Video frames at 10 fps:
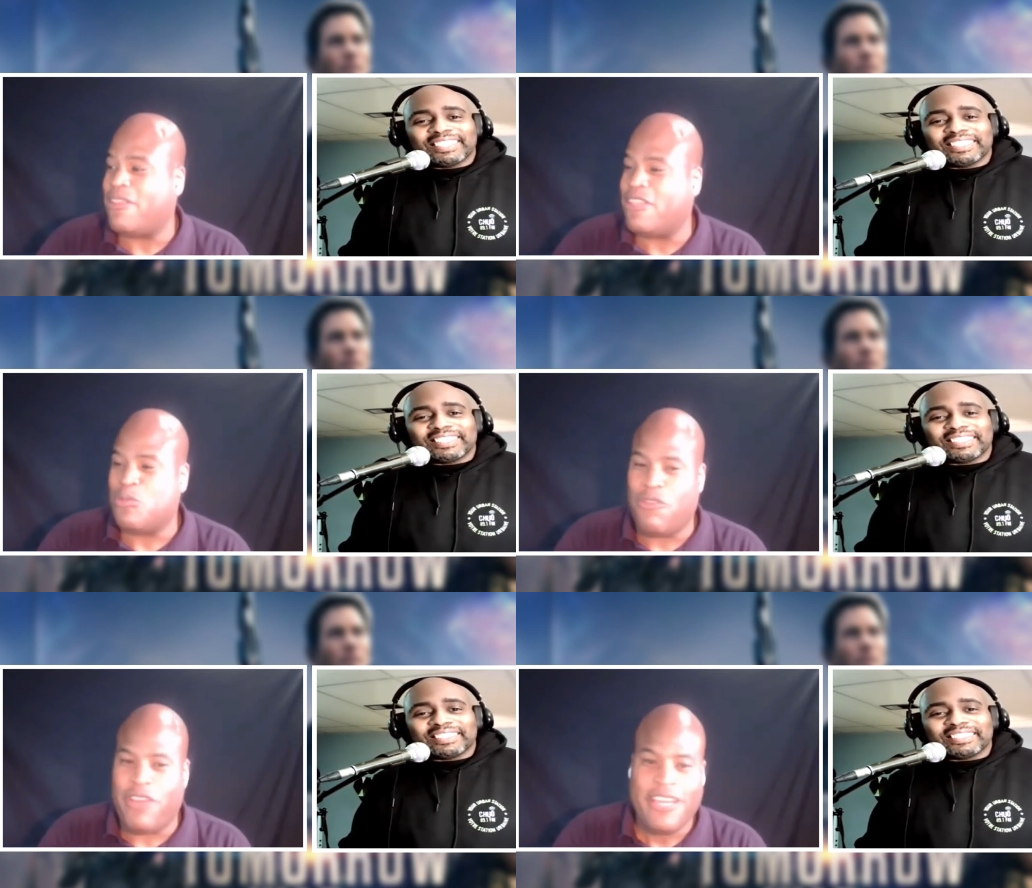Speaker 1: about
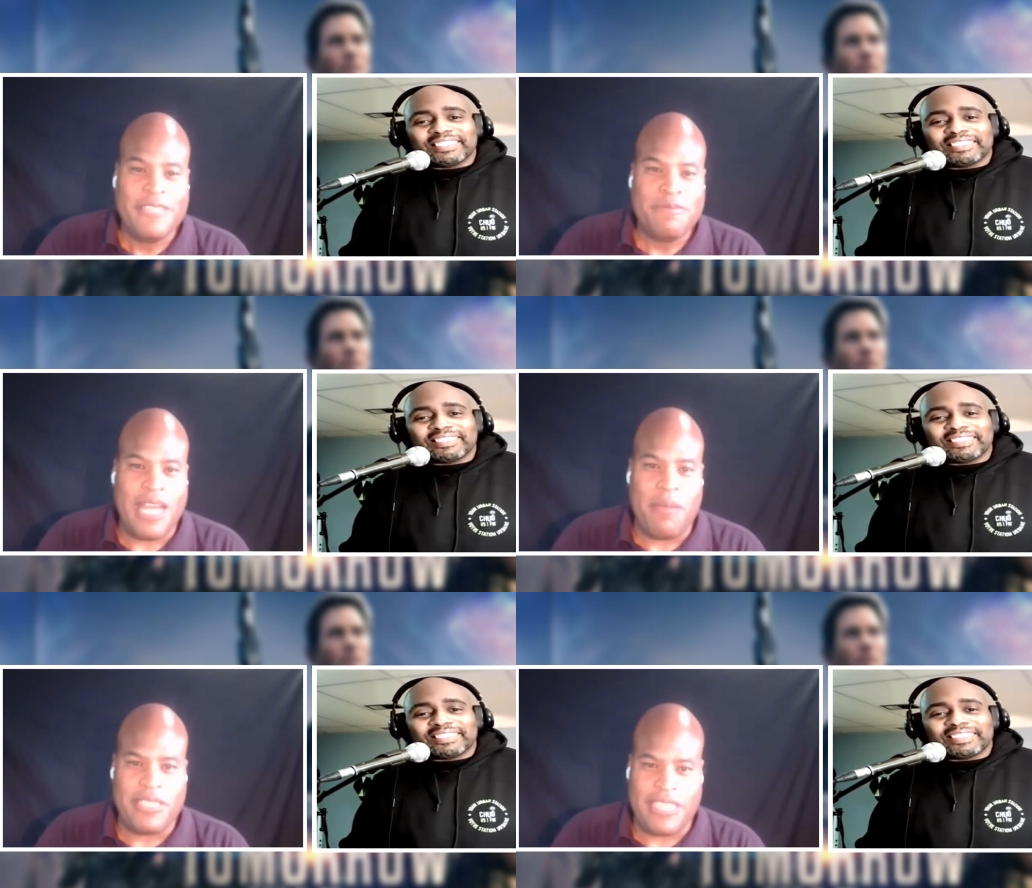this movie.
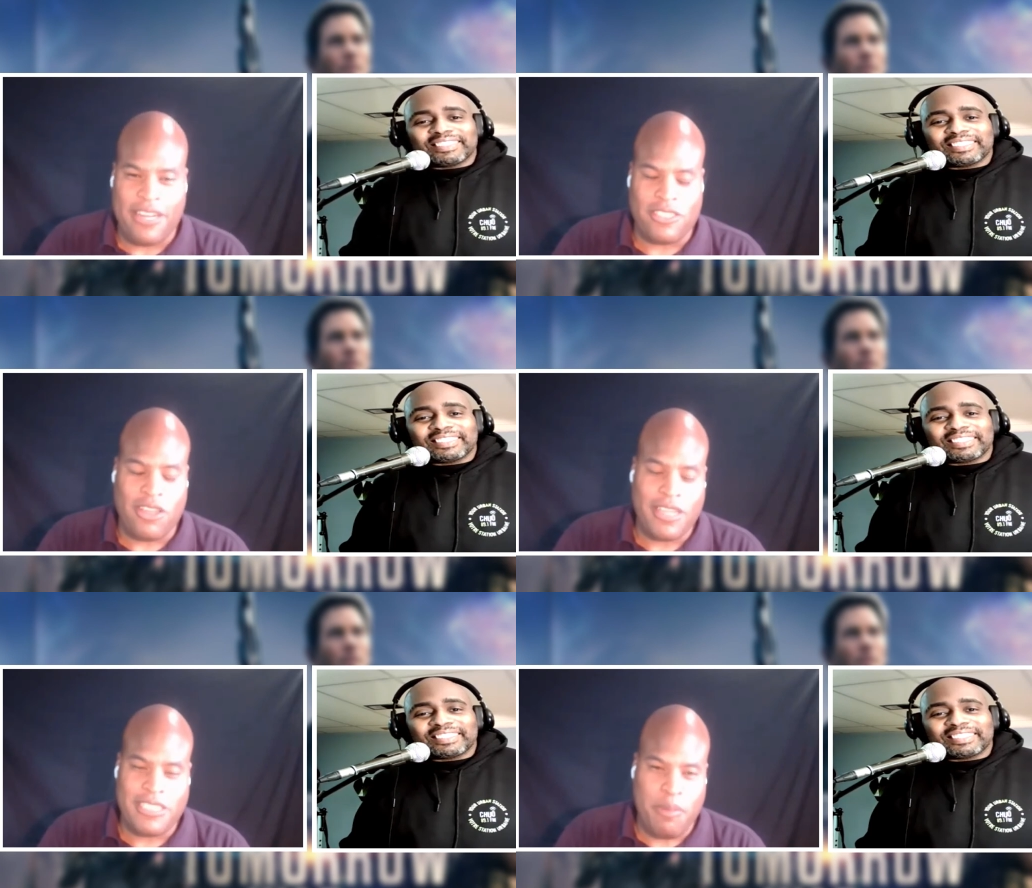I'm excited to
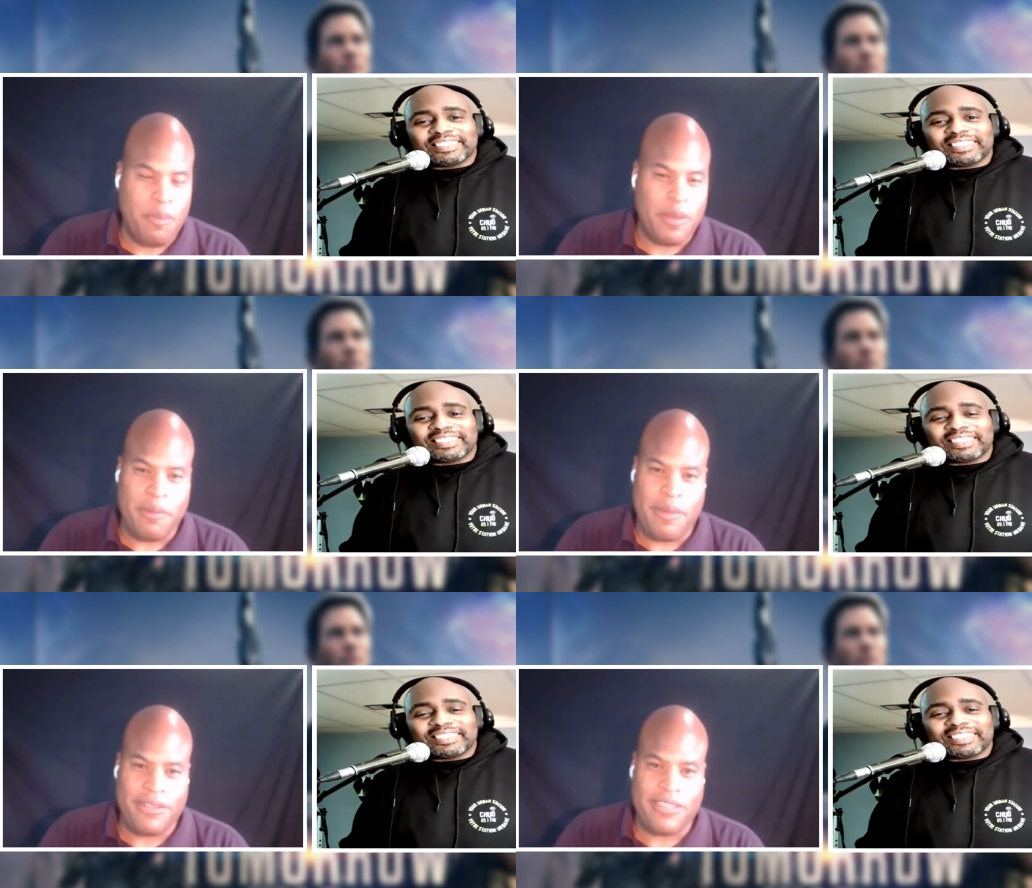talk to
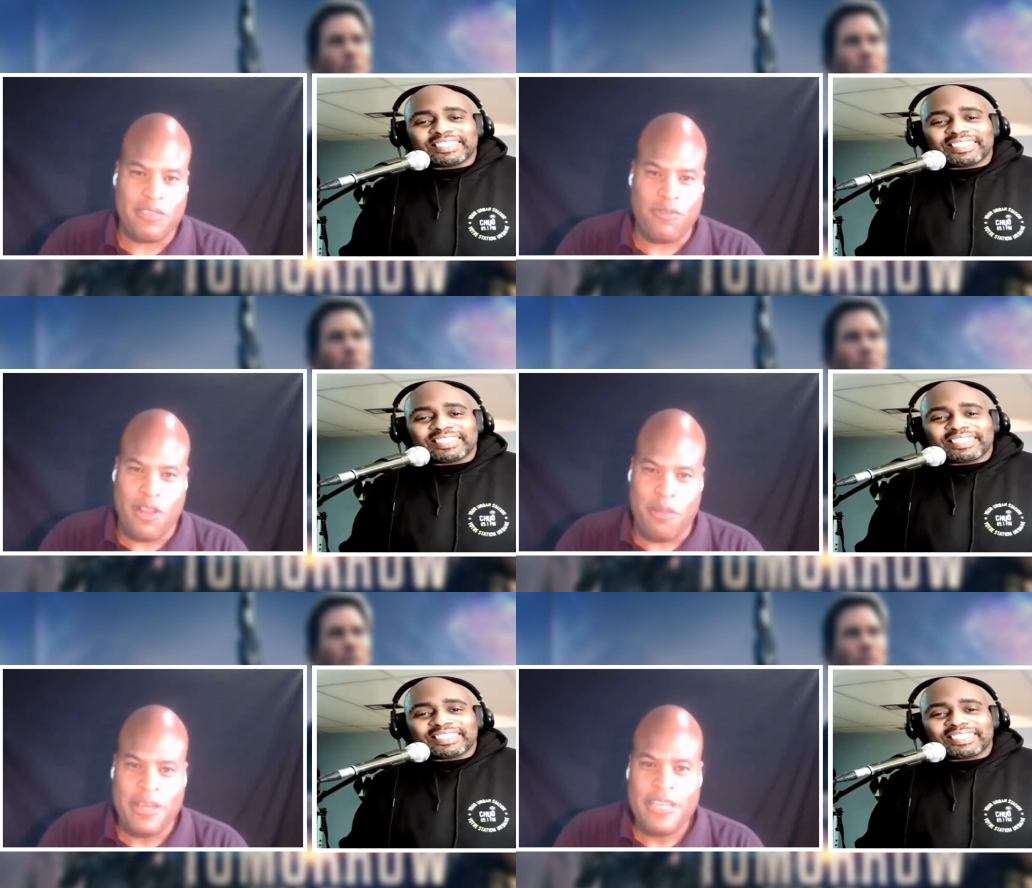people about this
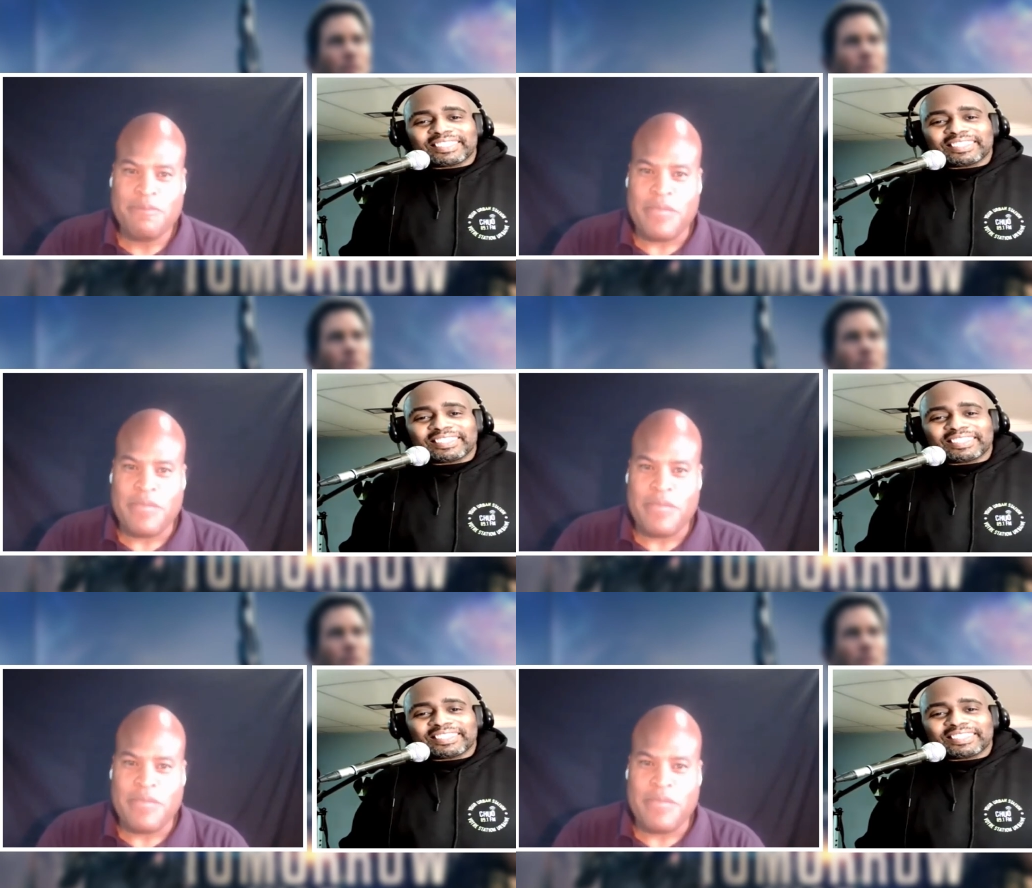film.